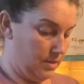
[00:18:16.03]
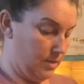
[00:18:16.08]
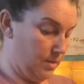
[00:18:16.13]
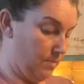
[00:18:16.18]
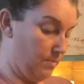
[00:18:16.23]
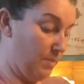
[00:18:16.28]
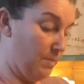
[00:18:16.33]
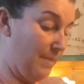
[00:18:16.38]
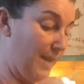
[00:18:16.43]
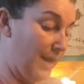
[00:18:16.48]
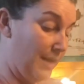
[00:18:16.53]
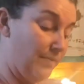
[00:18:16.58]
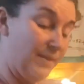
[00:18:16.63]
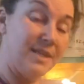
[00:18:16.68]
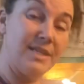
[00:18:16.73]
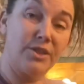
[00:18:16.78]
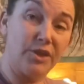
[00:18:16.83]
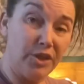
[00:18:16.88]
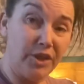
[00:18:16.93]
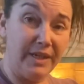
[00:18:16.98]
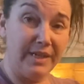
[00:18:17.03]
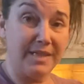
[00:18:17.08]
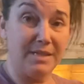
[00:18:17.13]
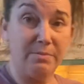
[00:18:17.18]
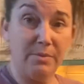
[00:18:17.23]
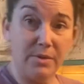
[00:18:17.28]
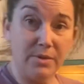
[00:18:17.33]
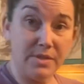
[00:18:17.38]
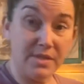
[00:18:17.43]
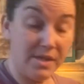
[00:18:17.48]
But man, these cookies
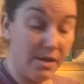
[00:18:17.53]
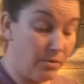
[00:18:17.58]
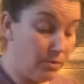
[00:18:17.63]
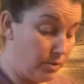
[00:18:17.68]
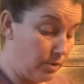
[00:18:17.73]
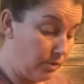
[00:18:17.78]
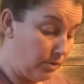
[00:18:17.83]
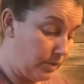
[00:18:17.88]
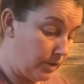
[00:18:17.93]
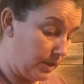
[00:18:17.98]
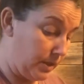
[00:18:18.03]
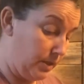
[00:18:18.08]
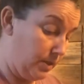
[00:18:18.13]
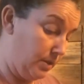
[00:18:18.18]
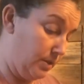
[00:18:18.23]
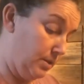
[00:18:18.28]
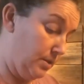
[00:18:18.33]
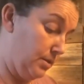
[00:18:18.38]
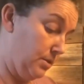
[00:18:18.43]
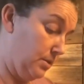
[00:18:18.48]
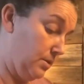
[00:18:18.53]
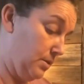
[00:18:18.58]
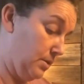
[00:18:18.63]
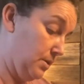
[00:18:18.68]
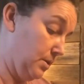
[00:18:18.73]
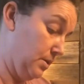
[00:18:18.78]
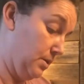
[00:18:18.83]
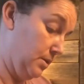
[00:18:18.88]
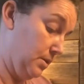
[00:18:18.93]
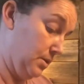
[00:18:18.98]
smell so good.
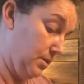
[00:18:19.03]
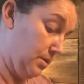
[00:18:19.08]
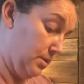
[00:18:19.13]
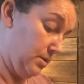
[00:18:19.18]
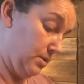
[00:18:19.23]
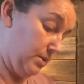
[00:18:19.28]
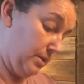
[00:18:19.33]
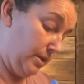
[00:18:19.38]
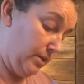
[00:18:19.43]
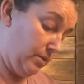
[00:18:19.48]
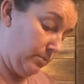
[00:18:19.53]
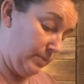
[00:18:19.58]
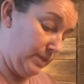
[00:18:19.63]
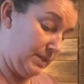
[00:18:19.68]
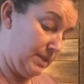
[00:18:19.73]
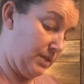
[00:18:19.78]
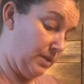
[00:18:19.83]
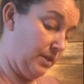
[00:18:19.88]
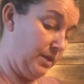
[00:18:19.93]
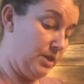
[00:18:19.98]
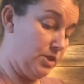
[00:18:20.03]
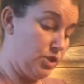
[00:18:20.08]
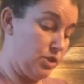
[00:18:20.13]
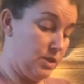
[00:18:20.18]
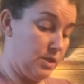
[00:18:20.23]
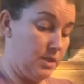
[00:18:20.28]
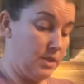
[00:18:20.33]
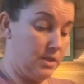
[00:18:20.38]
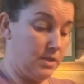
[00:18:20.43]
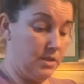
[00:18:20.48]
They're going to be
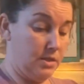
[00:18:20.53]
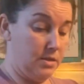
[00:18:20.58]
delicious.